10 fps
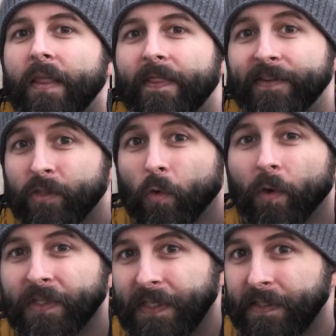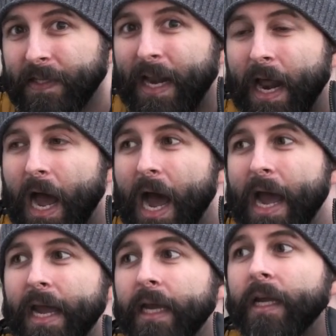the sources that
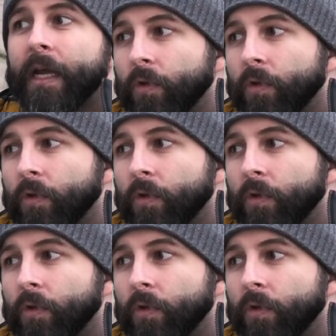I